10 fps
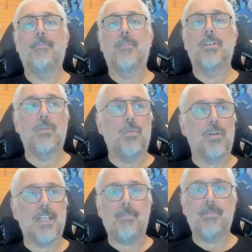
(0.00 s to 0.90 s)
So
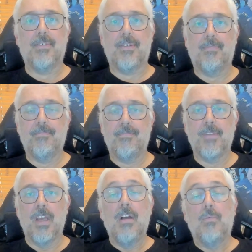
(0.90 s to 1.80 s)
what's happened?
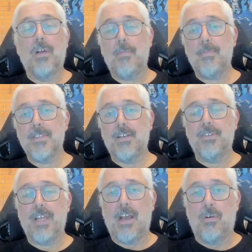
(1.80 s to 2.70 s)
Well, up until
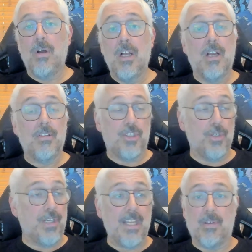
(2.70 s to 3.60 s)
now,
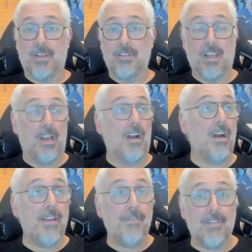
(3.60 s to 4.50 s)
should anyone, like
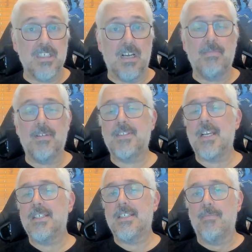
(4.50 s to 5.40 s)
I, for example, have
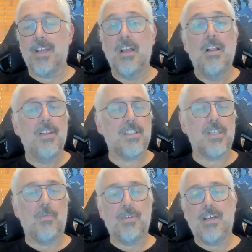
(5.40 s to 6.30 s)
said something that
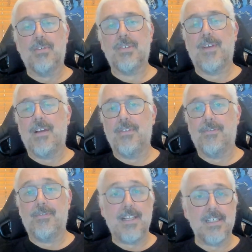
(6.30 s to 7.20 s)
someone else found
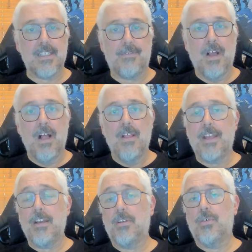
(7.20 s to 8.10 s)
offensive,
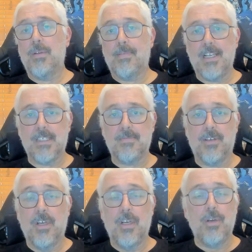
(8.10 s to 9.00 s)
they could call a
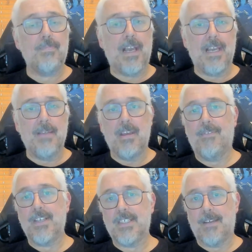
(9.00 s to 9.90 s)
policeman who'd pay me a
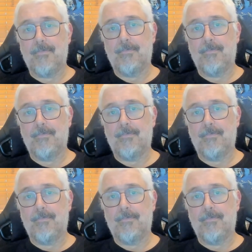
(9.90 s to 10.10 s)
visit.